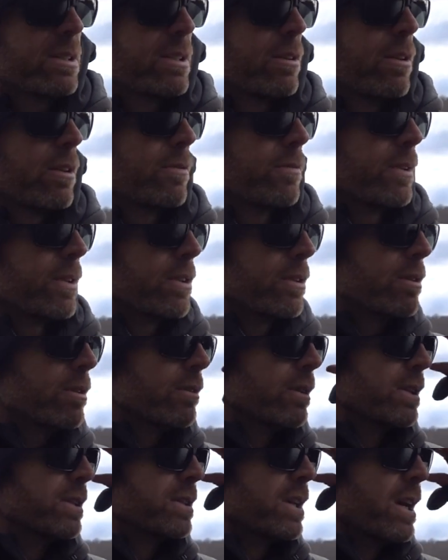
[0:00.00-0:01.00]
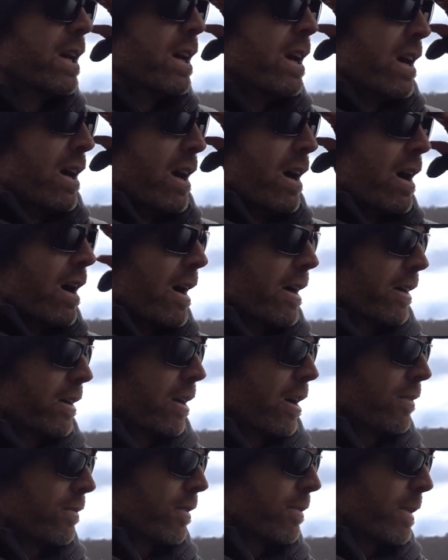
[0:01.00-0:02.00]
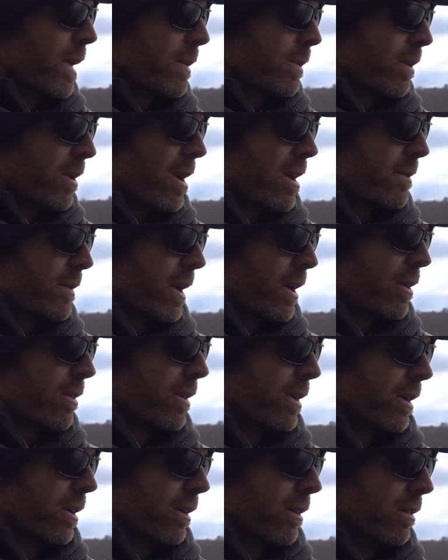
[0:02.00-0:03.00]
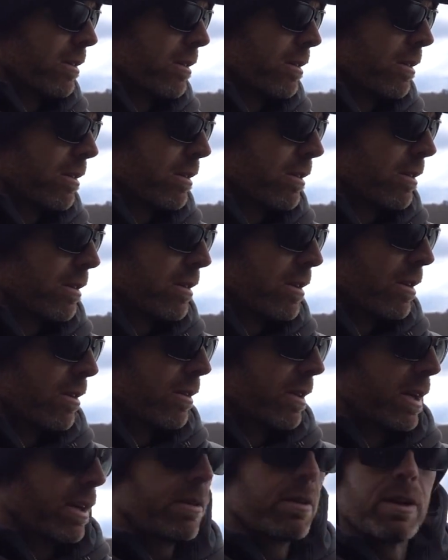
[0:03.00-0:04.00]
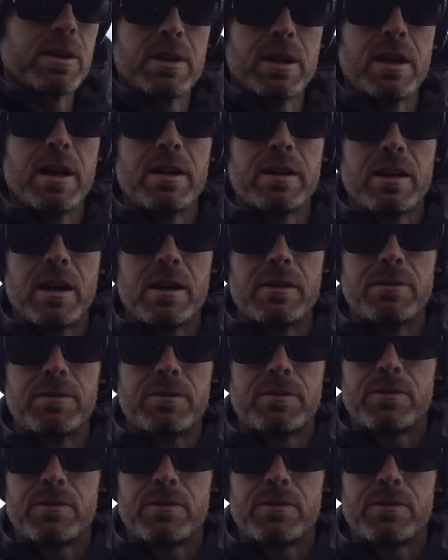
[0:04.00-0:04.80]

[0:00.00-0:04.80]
I often do is I cover my prime area, you know, an area that I